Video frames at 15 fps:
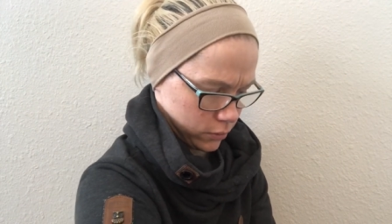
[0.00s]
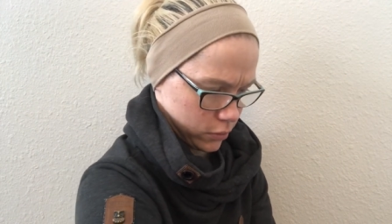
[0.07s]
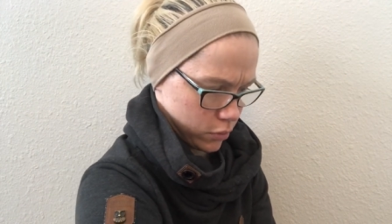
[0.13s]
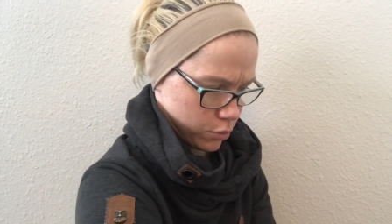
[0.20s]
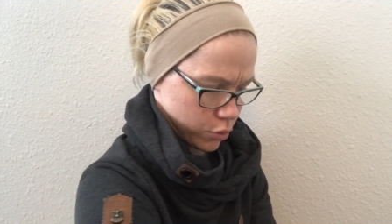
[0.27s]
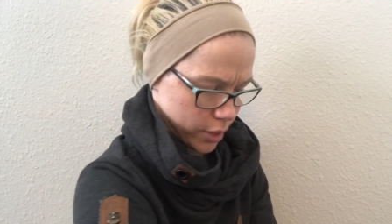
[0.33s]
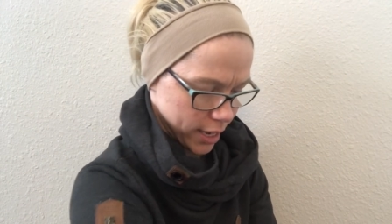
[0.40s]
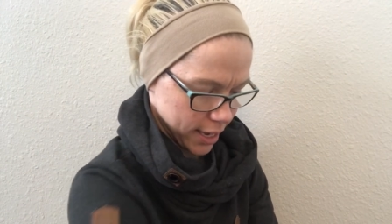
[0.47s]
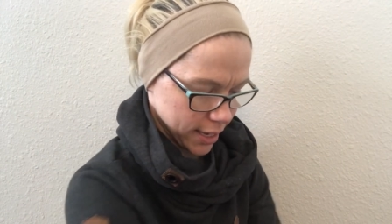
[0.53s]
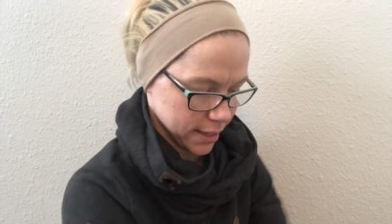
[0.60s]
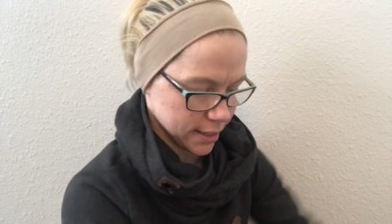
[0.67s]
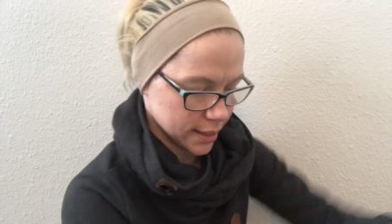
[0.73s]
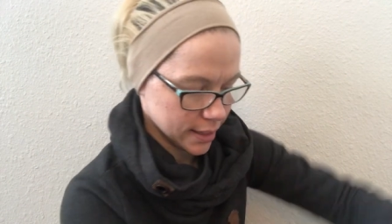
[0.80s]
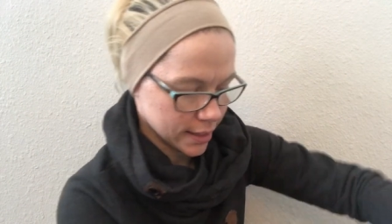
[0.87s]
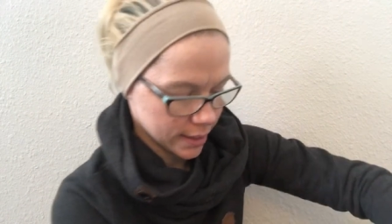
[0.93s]
Oh boy.
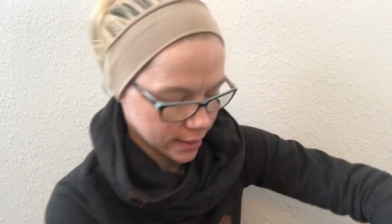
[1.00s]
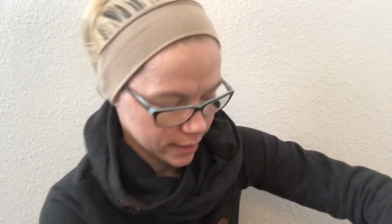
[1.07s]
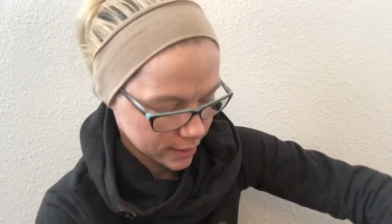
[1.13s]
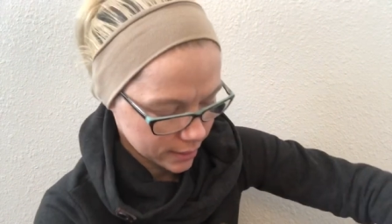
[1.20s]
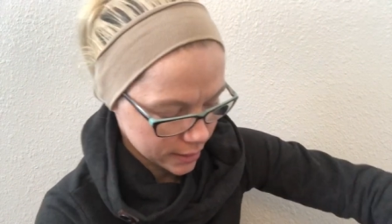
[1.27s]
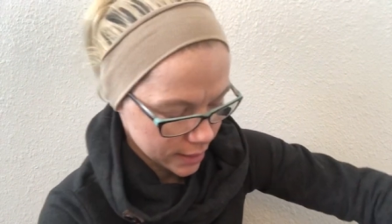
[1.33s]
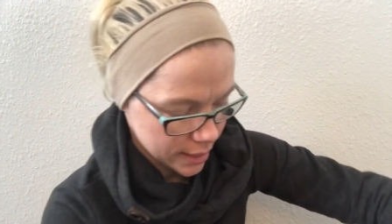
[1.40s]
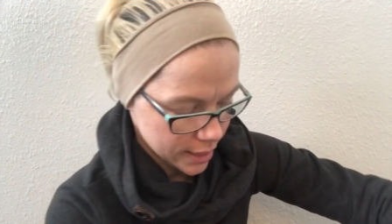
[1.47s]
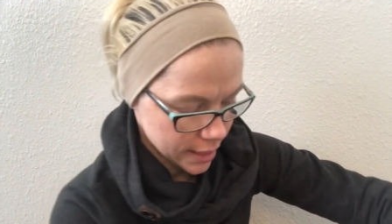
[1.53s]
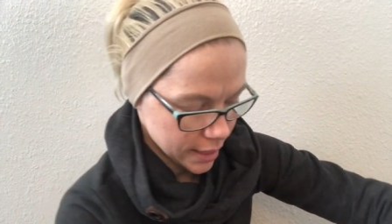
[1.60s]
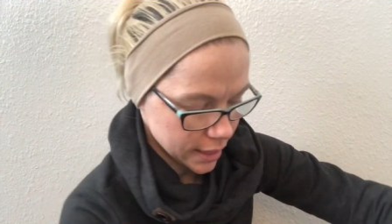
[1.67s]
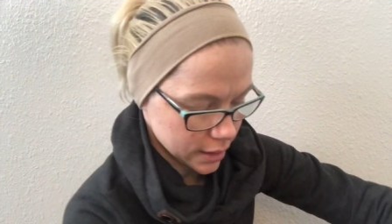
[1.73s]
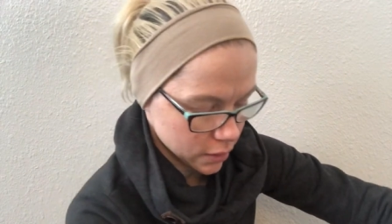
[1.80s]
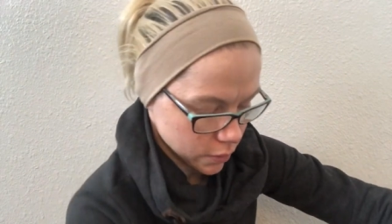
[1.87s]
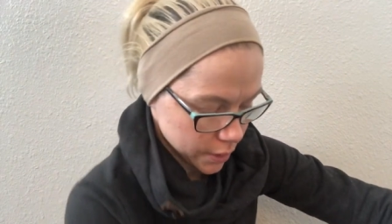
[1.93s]

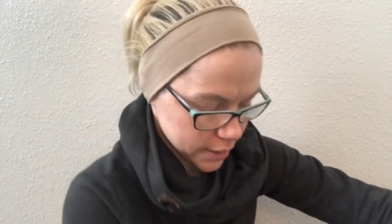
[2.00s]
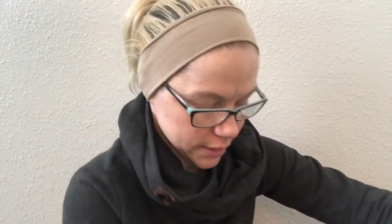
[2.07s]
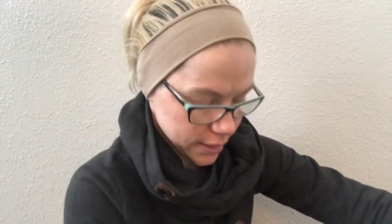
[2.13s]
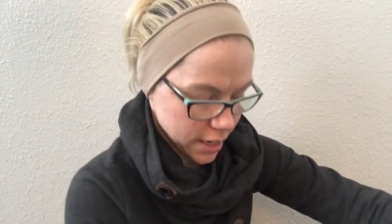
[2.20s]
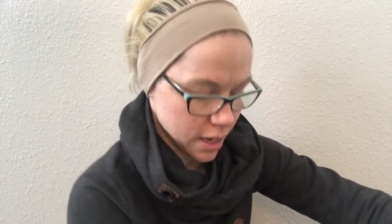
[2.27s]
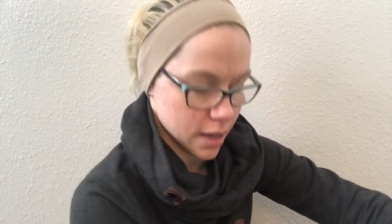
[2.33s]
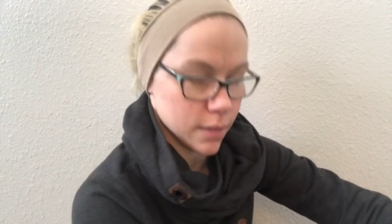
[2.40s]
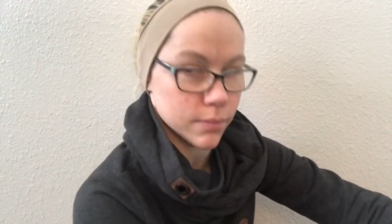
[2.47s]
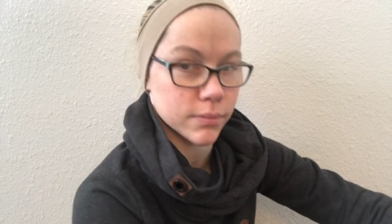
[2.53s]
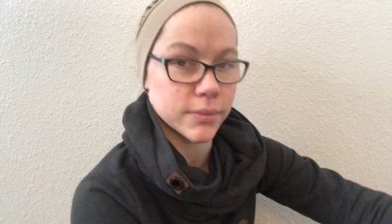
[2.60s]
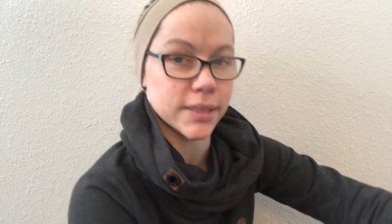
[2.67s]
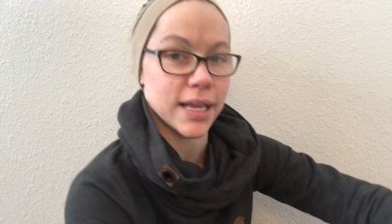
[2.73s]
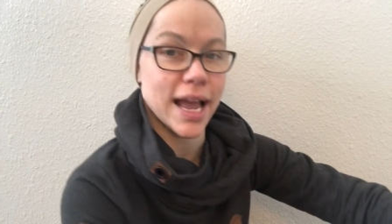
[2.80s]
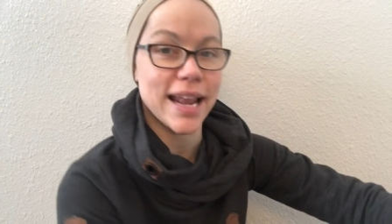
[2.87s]
It always comes,